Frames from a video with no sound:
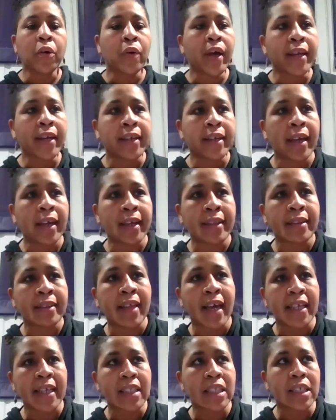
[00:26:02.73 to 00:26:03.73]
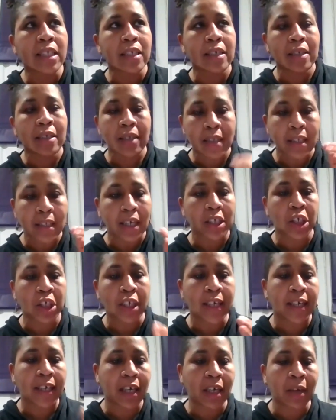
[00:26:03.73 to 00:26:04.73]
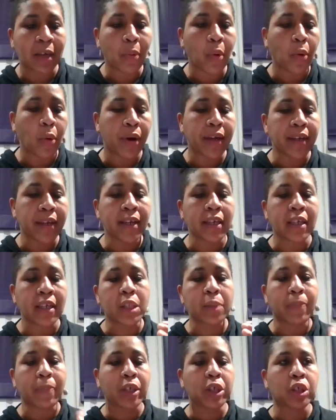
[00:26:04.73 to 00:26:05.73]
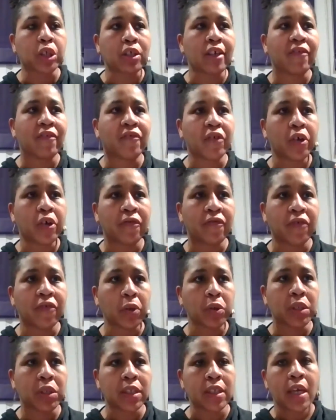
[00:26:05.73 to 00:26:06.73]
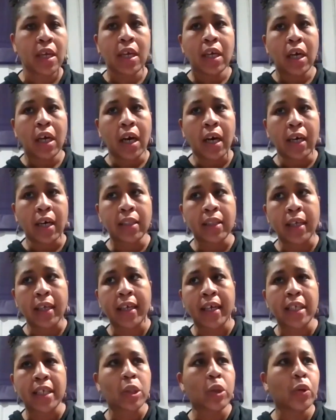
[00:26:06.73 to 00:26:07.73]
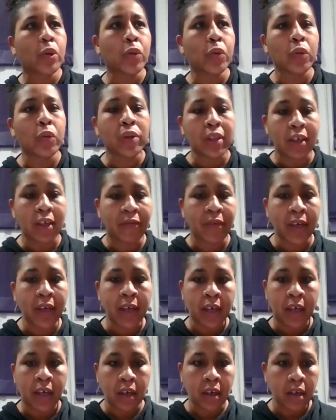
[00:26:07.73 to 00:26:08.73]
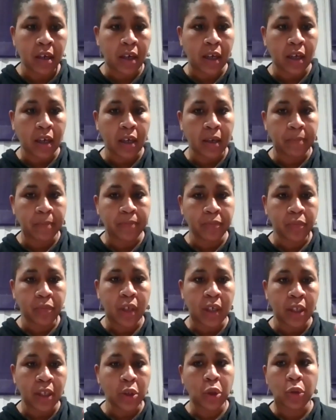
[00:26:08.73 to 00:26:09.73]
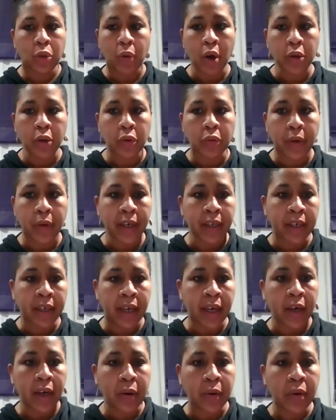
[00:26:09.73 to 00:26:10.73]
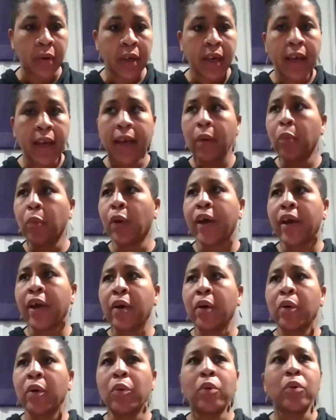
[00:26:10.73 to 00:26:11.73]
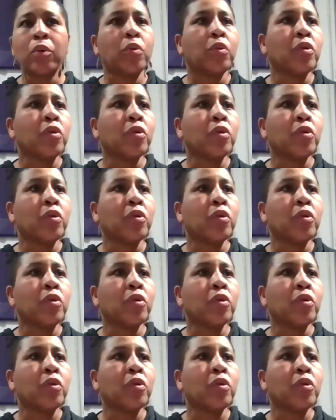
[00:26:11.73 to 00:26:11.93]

know and and that's such a key point and especially for folks uh, like us who live in um, in toronto right now where